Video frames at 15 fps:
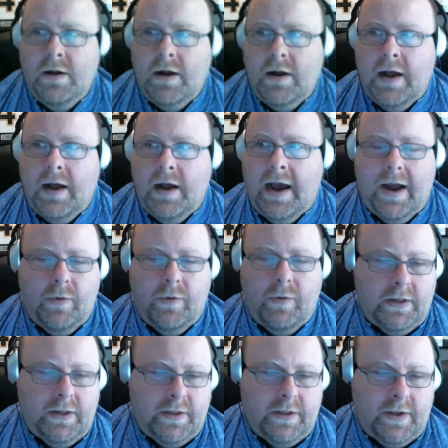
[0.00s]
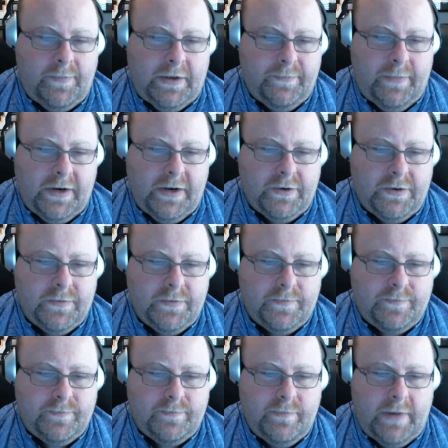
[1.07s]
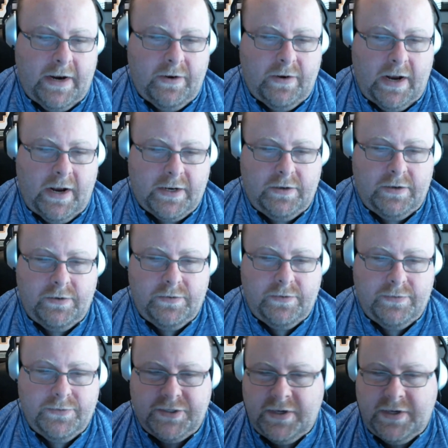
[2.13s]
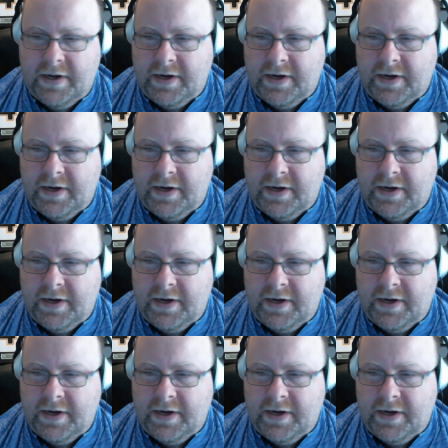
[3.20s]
Well, I mean, minor hockey news.